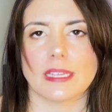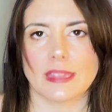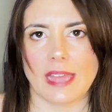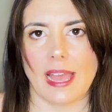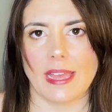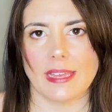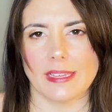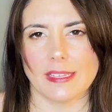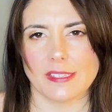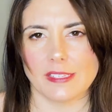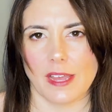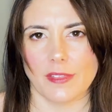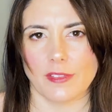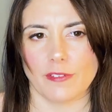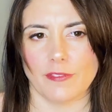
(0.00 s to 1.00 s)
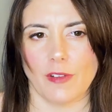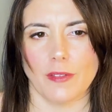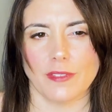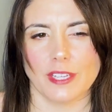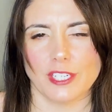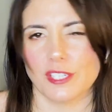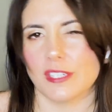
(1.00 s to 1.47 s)
like that is not their
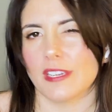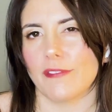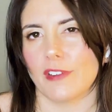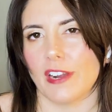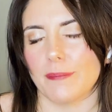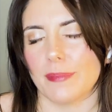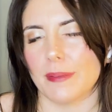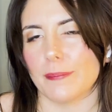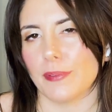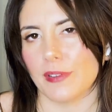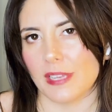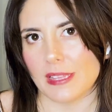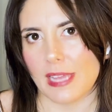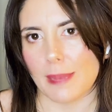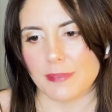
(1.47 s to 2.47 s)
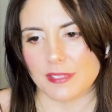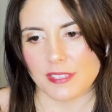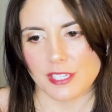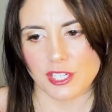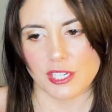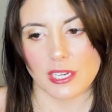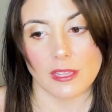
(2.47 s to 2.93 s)
fault. They should never have been put in that
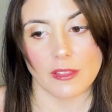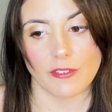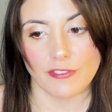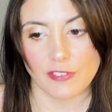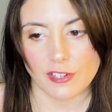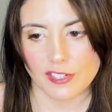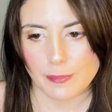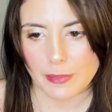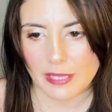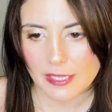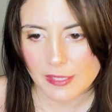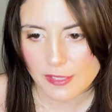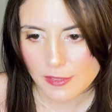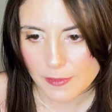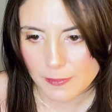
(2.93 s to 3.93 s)
position in the first place.